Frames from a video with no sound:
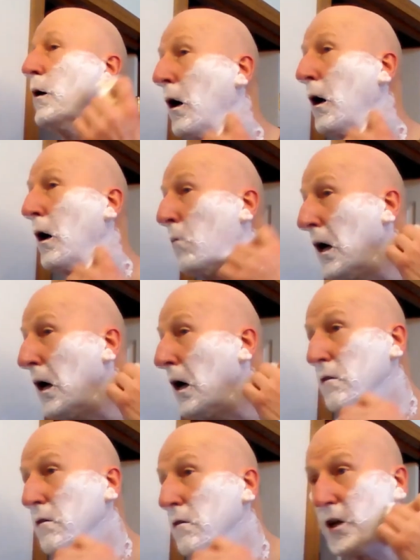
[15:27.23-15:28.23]

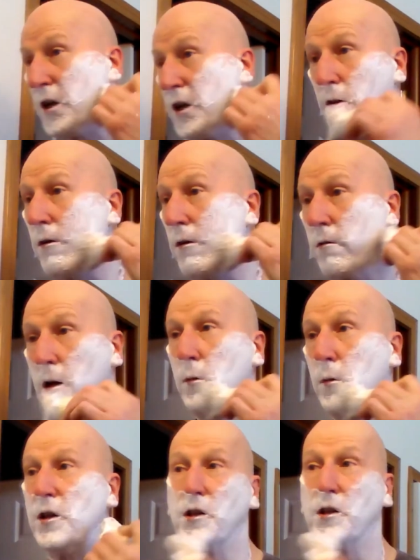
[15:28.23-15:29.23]
Palmolive shaving cream
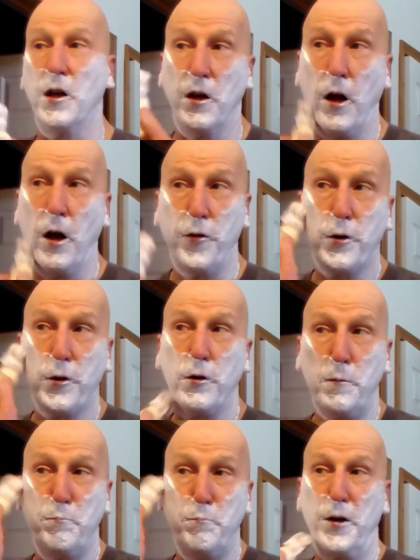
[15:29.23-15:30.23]
is another
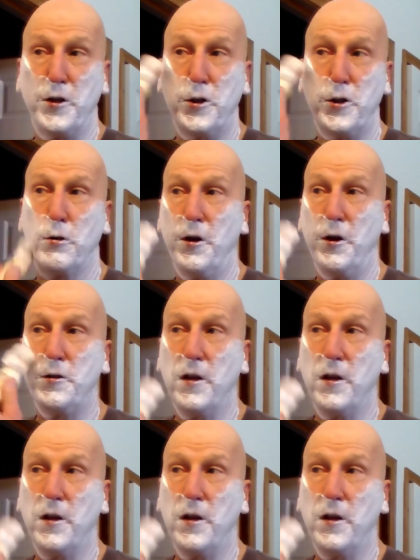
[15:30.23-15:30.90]
good budget choice.